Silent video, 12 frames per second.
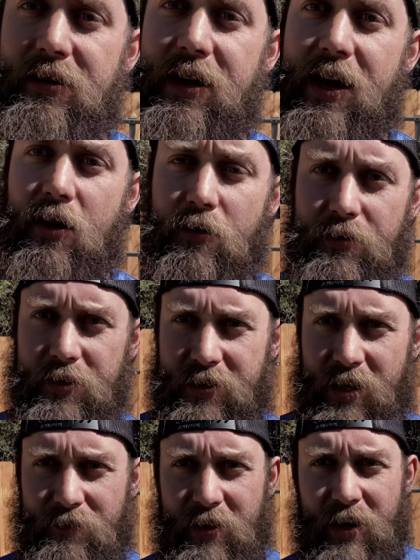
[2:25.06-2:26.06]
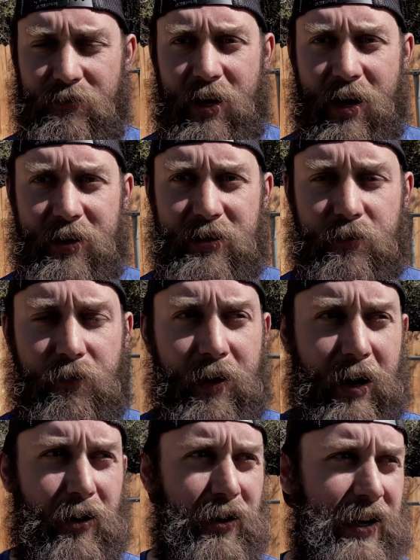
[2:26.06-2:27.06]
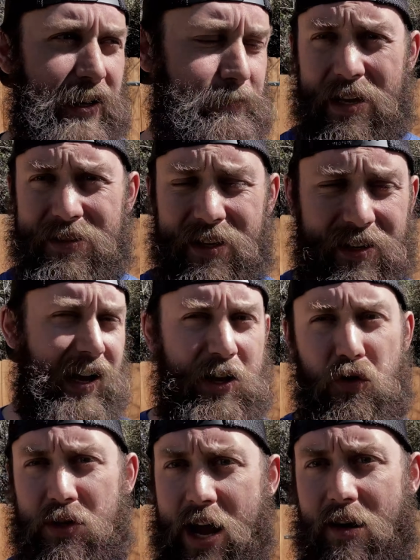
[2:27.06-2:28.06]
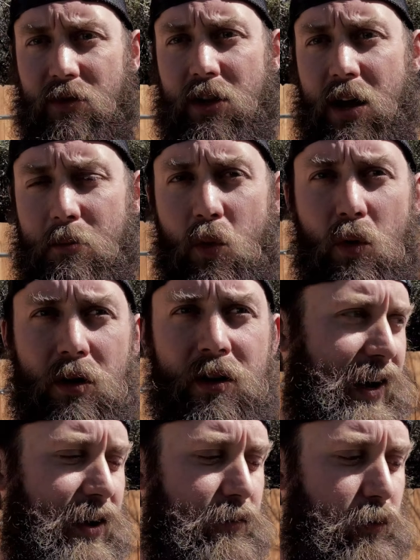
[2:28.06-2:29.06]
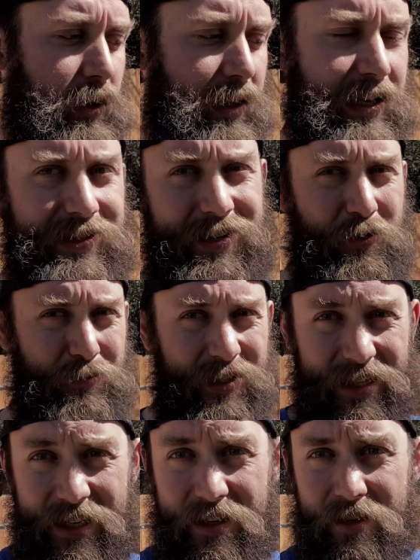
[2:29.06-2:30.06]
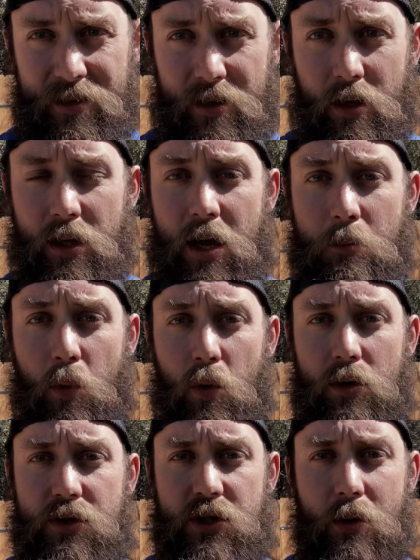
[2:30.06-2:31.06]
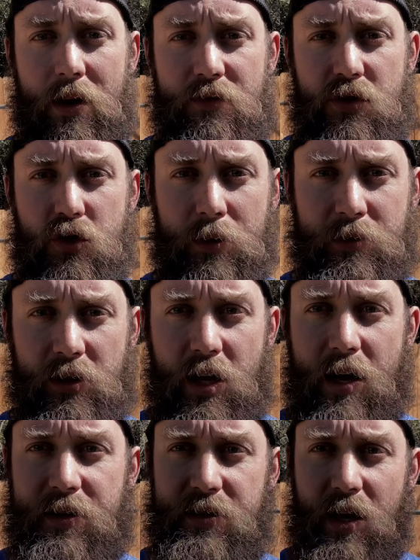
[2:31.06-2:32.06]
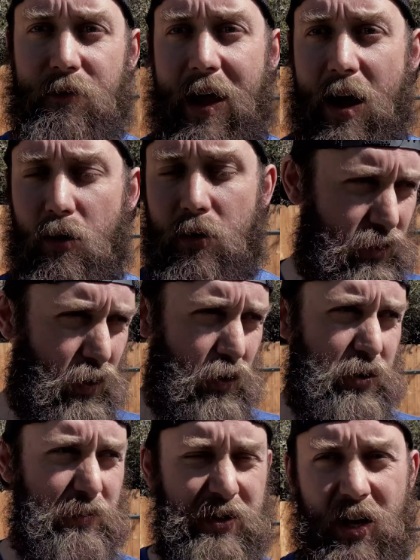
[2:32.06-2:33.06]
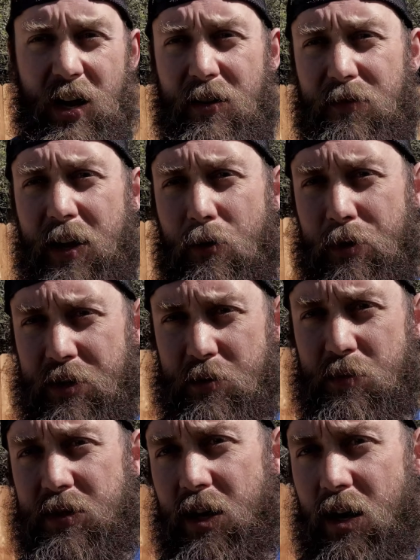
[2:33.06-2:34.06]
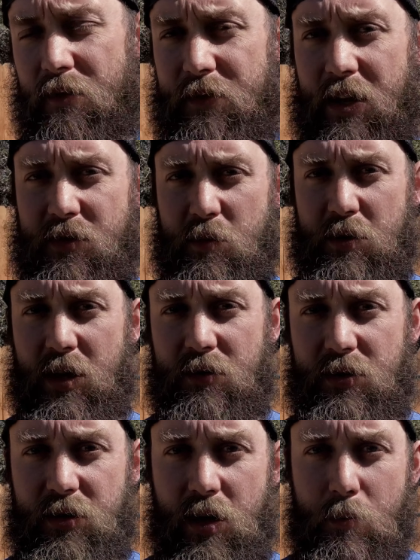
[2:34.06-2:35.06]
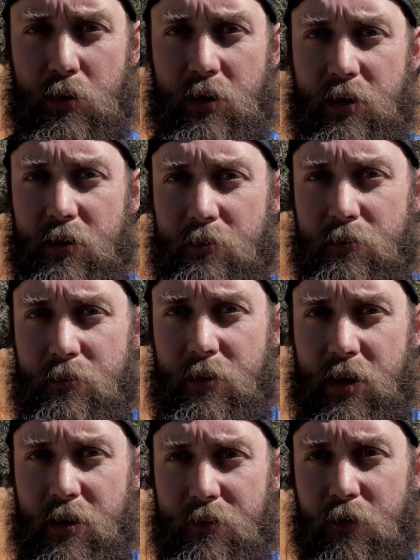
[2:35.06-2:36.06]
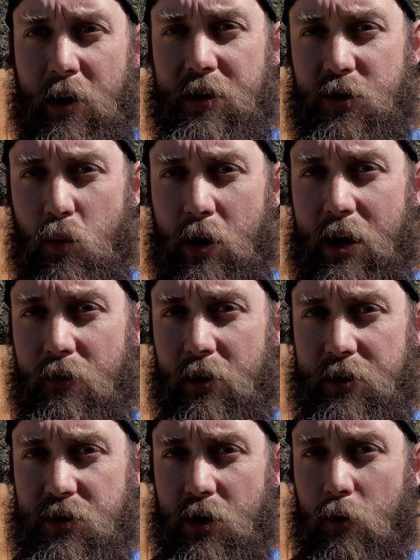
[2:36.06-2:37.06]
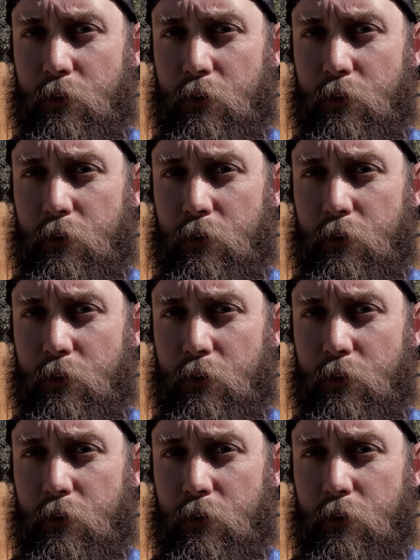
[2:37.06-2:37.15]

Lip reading: now, the stuff that I've got is very basic. I used to have a lot more. I've realized I don't need a lot more, so I've stripped a lot of stuff out, sold some stuff, got rid of some stuff, gave some stuff to a couple of friends or whatever. And so